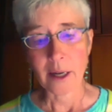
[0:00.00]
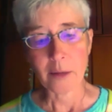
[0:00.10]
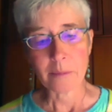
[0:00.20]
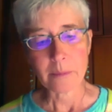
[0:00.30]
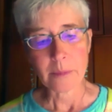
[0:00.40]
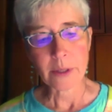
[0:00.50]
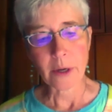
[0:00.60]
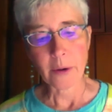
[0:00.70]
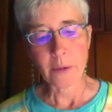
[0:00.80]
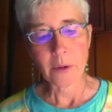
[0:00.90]

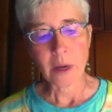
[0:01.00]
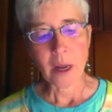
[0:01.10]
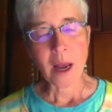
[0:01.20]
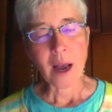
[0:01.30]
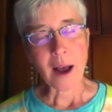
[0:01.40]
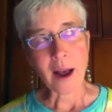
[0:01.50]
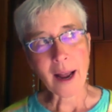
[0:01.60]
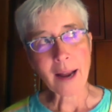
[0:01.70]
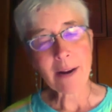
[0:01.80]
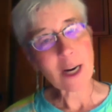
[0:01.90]
So
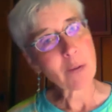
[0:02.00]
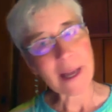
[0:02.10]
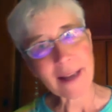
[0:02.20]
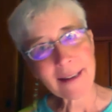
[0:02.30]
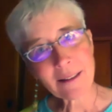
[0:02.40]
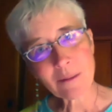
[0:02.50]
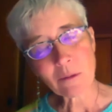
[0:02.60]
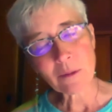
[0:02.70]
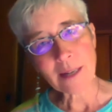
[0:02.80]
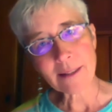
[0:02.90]
I recommend
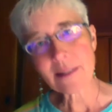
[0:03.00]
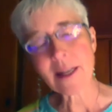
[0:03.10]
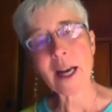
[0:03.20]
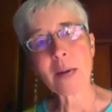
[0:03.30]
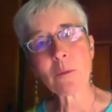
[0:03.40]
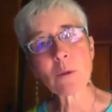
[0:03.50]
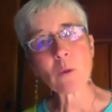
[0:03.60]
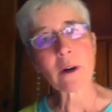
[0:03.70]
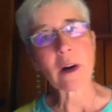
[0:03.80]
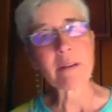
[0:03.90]
at this time, when
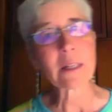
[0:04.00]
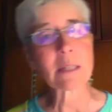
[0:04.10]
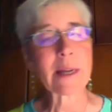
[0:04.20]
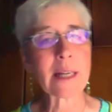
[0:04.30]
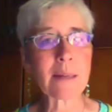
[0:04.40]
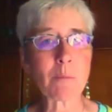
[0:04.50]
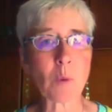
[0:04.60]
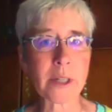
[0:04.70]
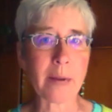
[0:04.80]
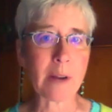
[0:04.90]
we're often spending more
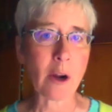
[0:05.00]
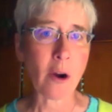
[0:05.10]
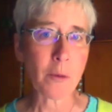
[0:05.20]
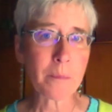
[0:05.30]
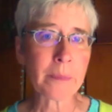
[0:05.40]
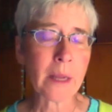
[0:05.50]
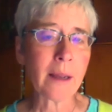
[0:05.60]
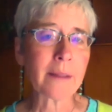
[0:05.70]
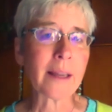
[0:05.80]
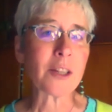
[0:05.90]
time at home,
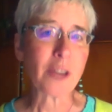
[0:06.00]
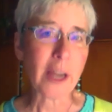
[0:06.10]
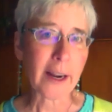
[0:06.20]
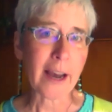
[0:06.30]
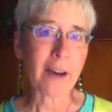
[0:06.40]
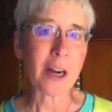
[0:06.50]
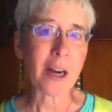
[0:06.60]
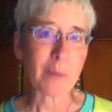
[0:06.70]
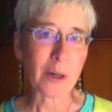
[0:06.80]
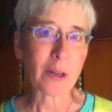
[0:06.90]
that you check out a
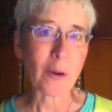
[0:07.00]
Myrna Loy